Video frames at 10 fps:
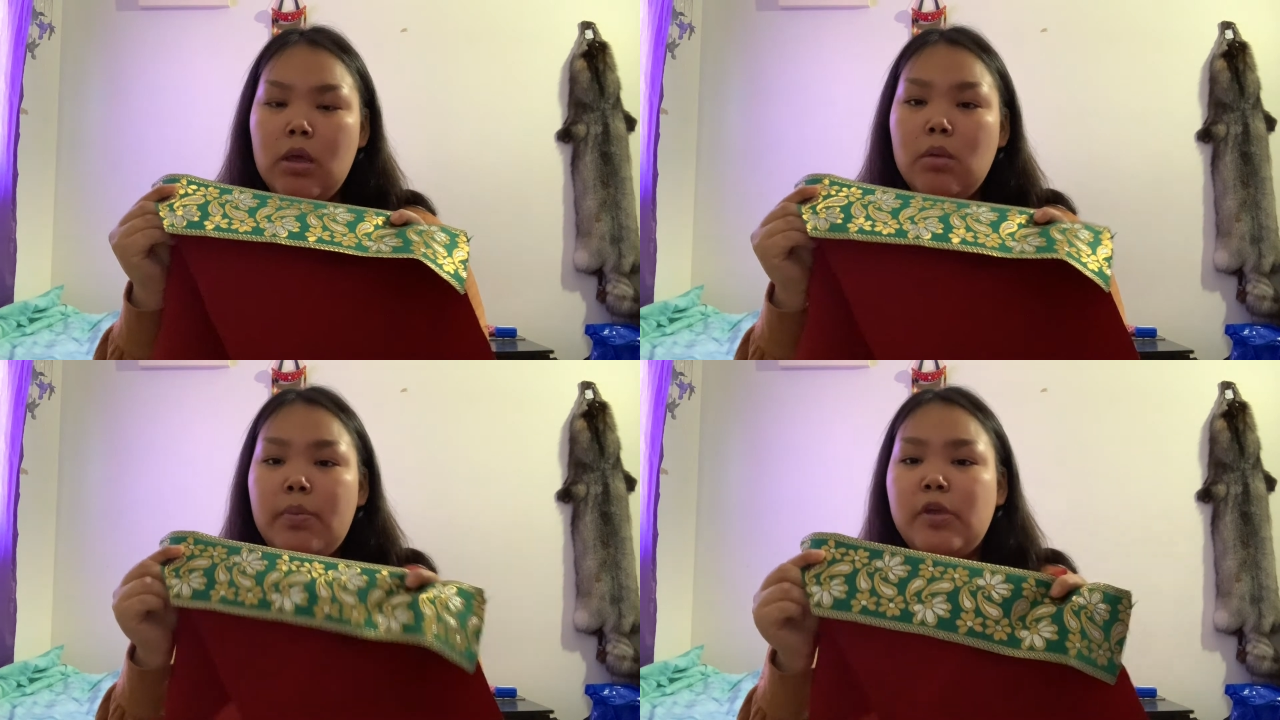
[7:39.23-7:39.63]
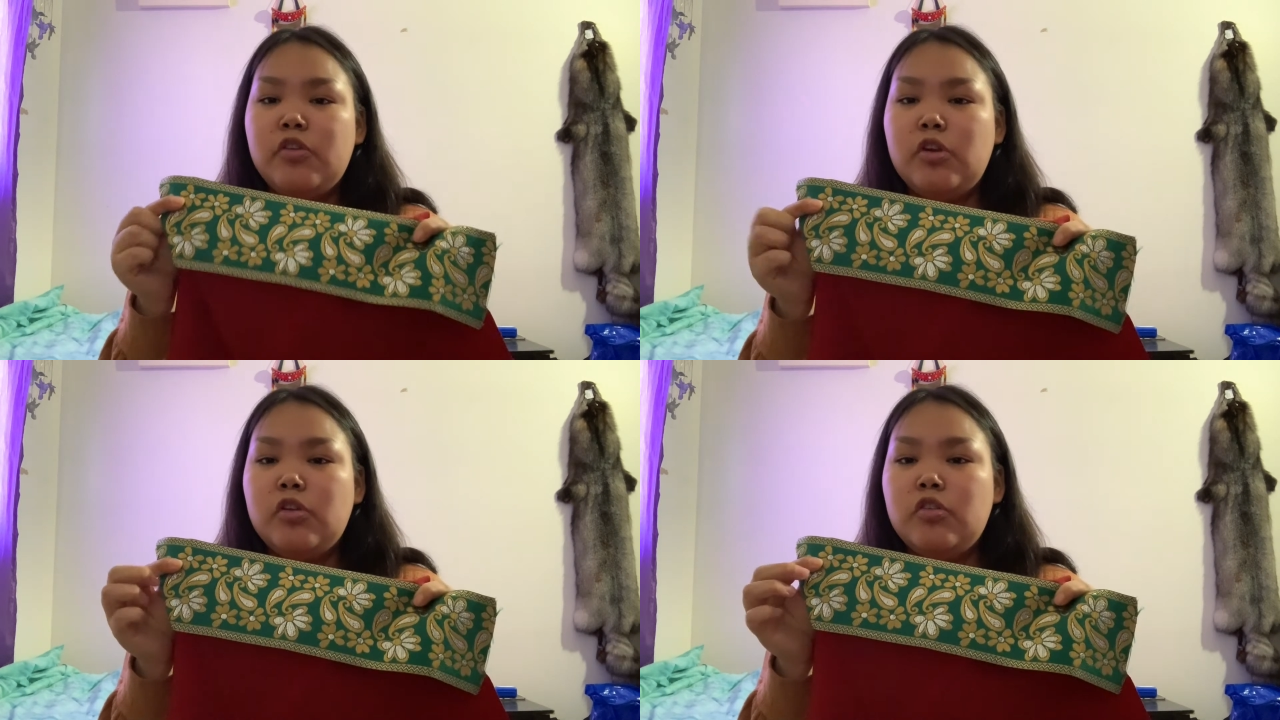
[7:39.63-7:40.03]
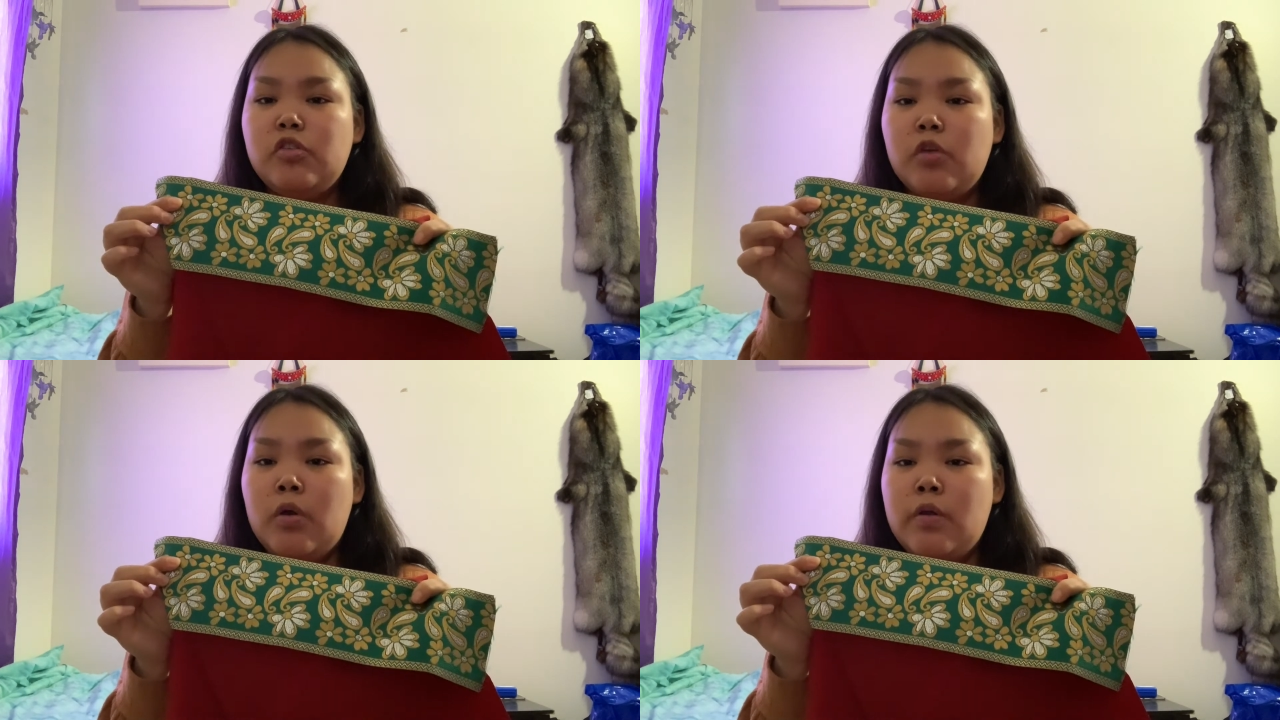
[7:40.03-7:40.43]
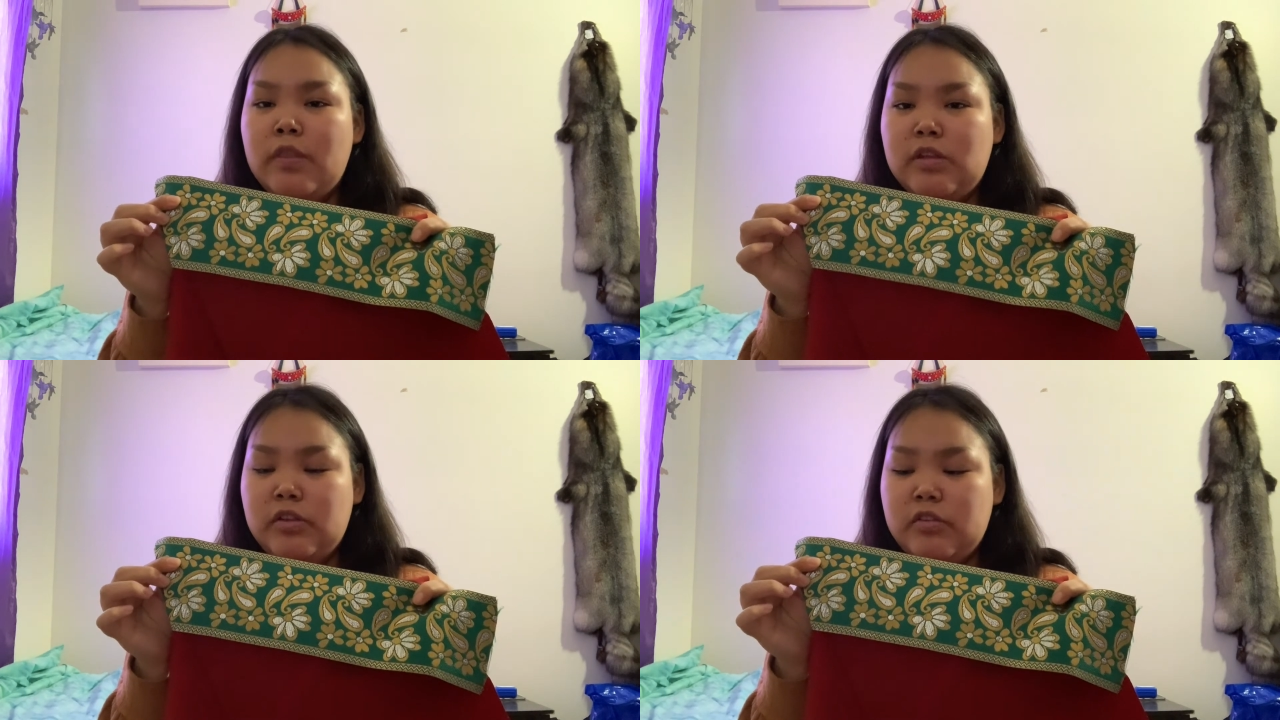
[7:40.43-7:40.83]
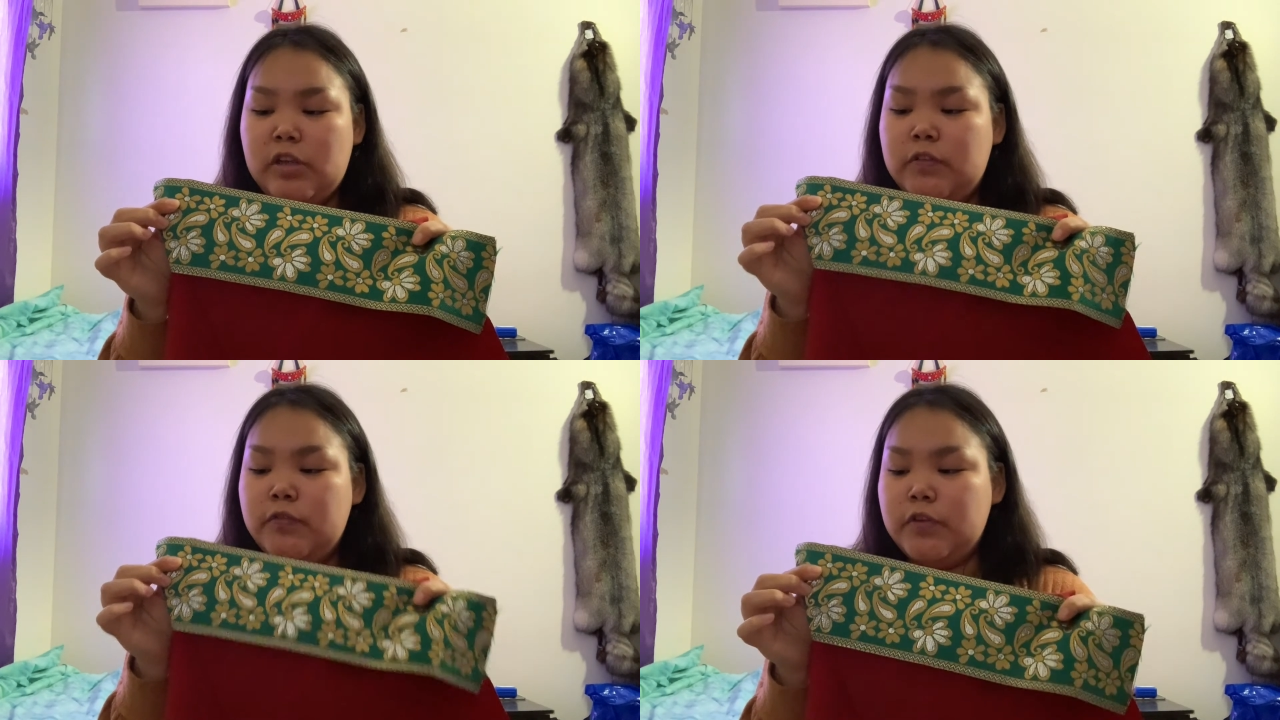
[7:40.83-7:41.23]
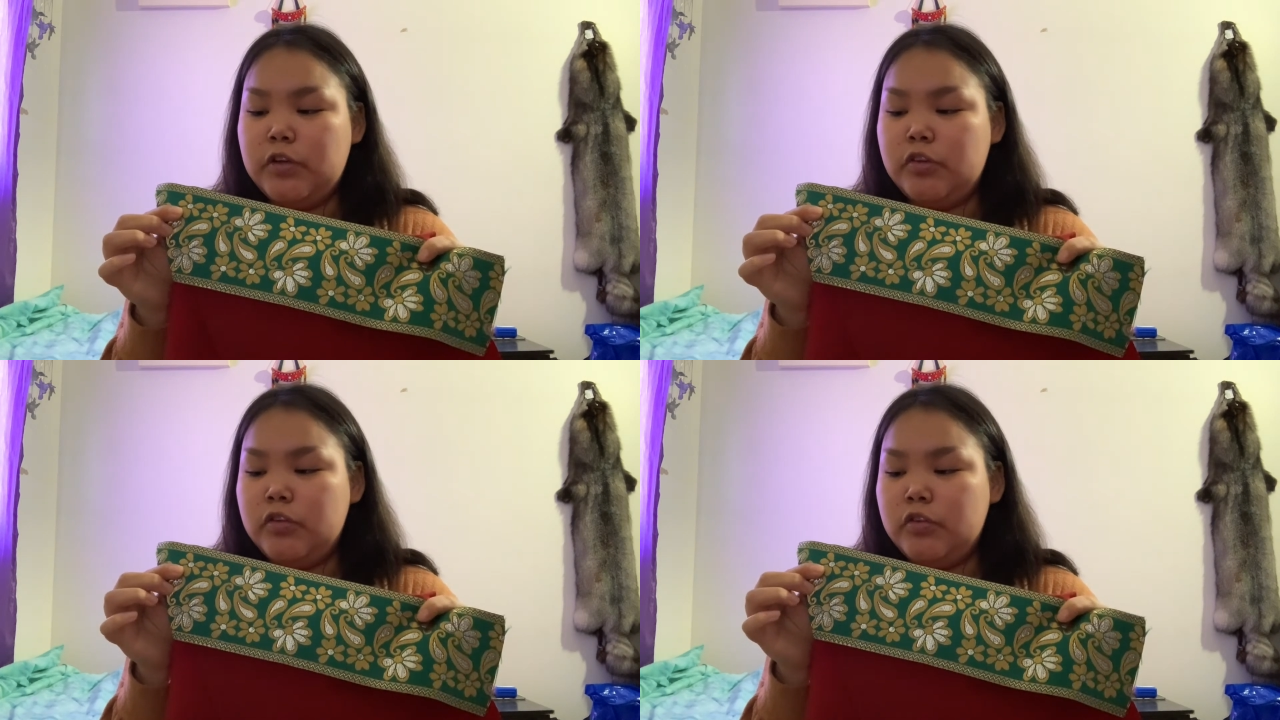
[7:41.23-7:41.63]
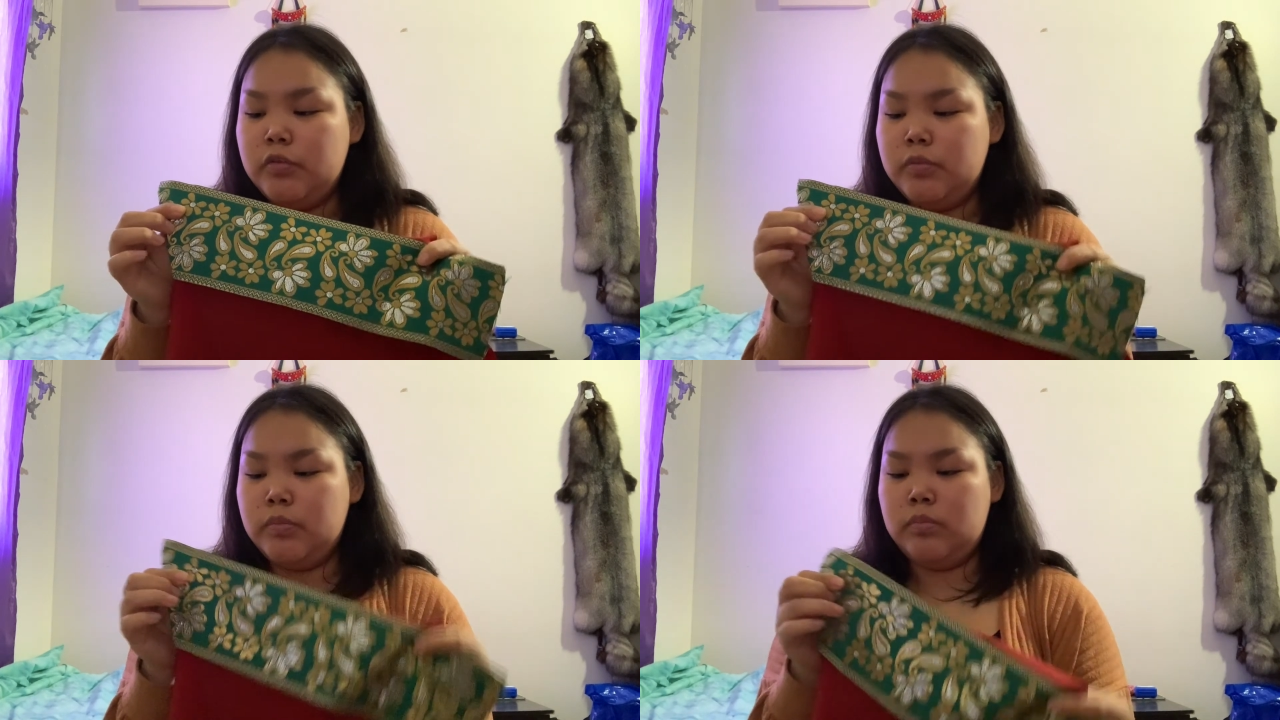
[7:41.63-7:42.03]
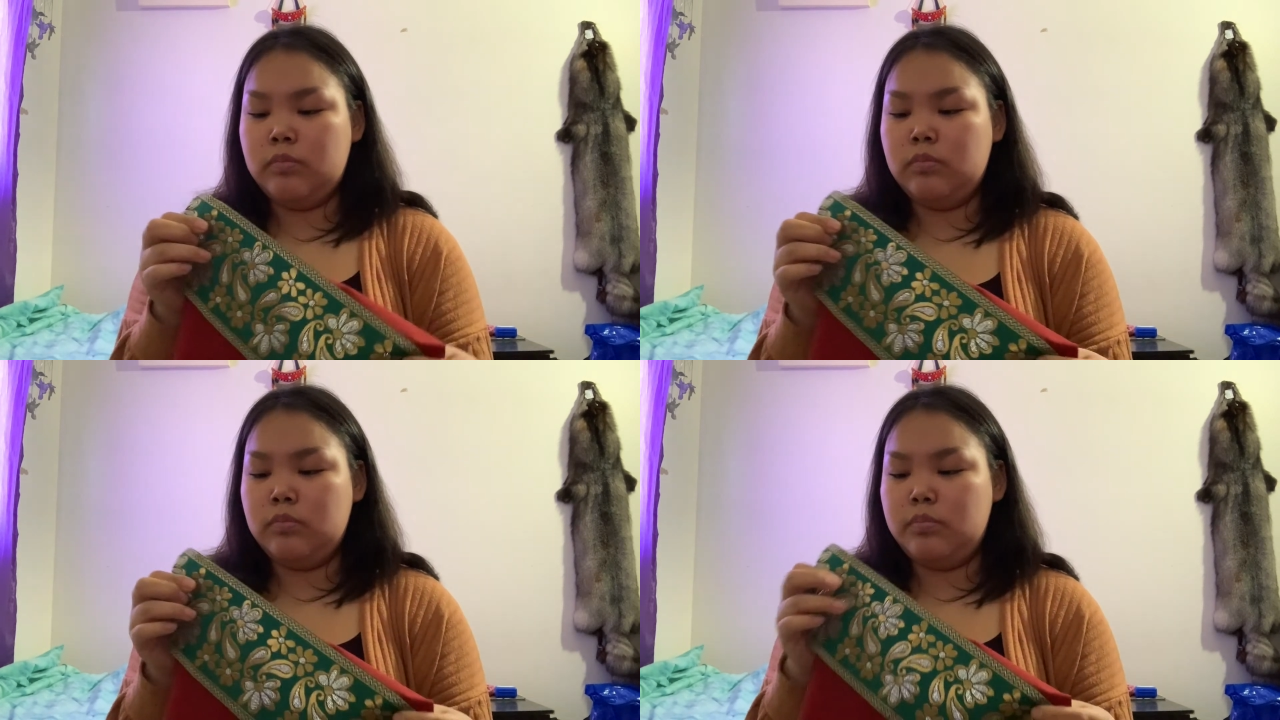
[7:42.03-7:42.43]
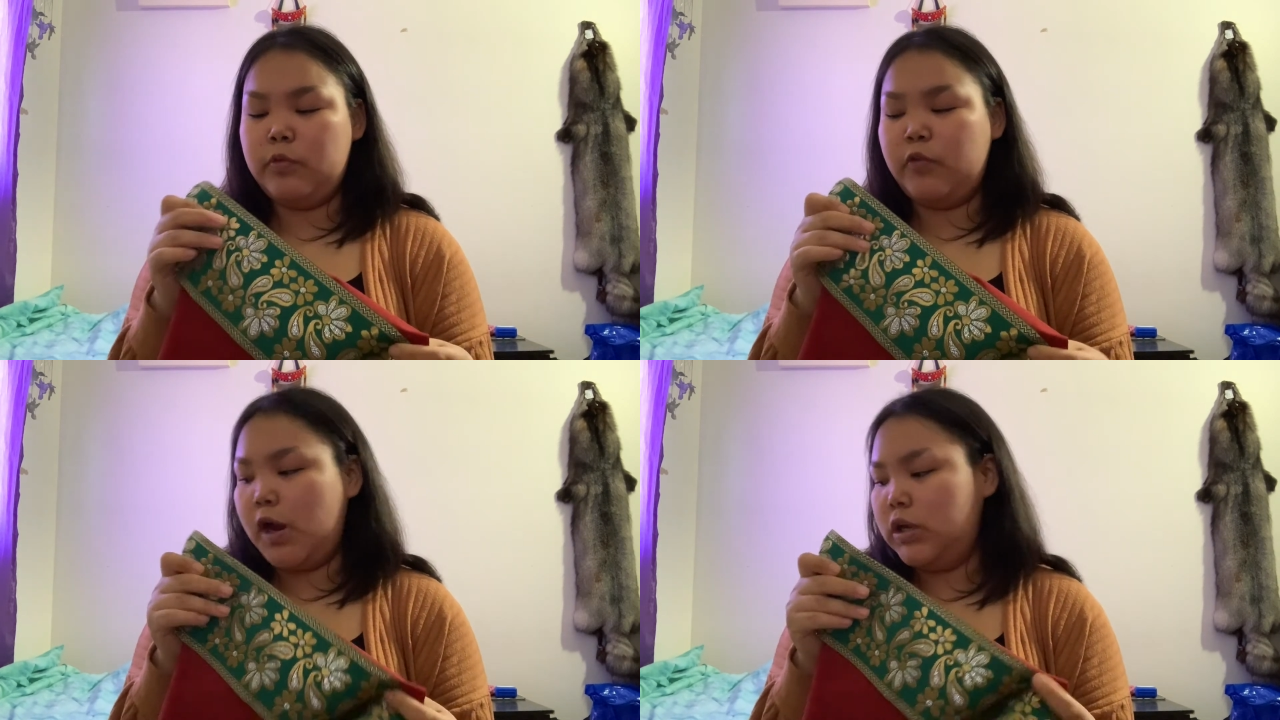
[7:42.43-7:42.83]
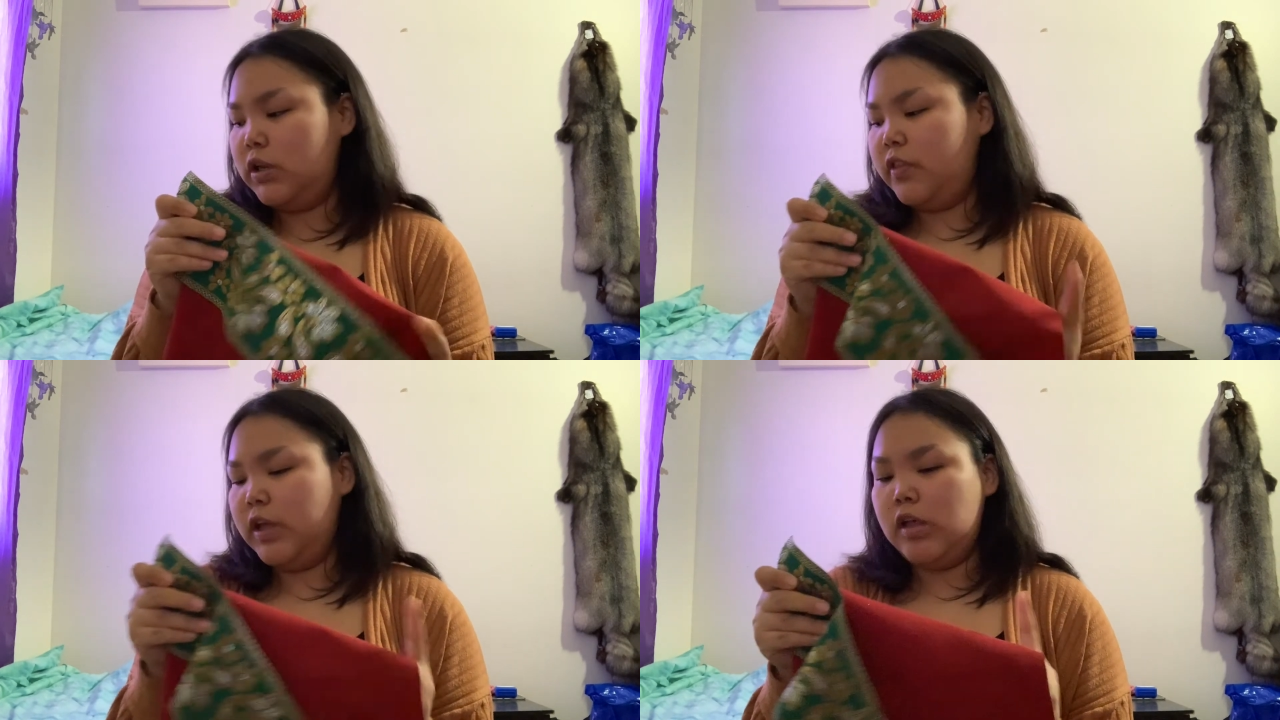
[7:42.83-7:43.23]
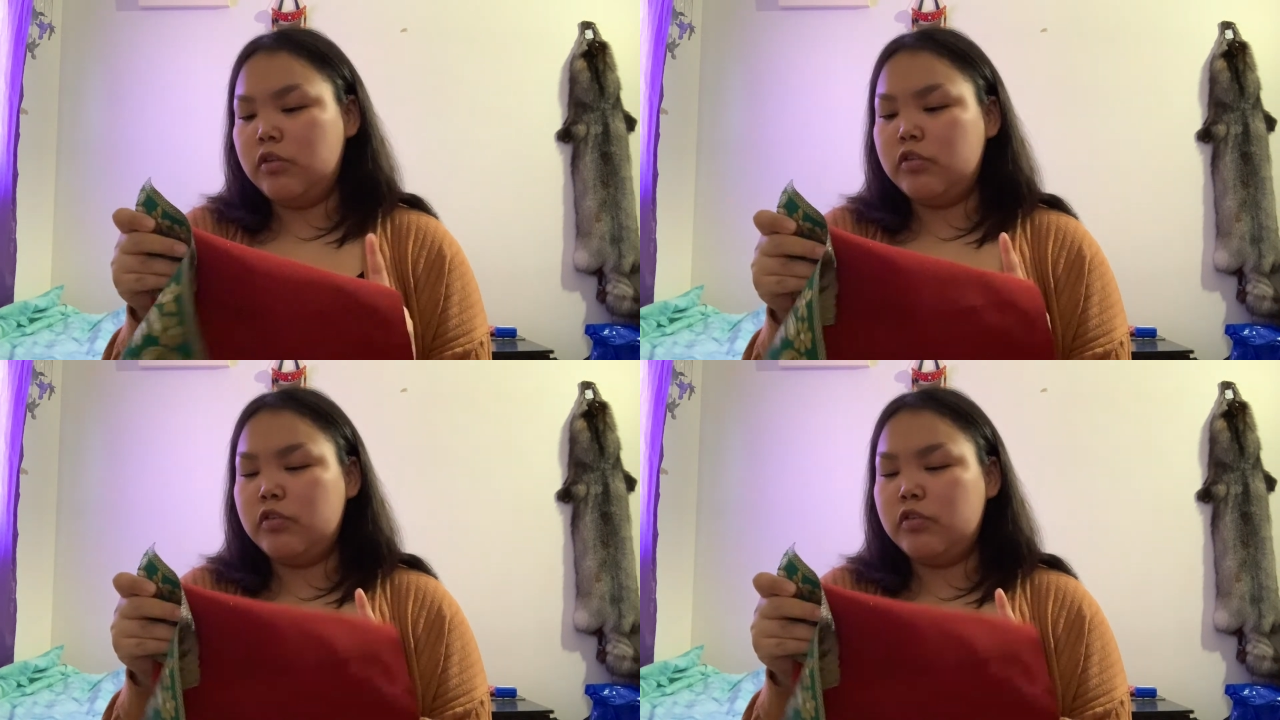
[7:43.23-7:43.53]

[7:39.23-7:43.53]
be sure to sew on the design first before anything else.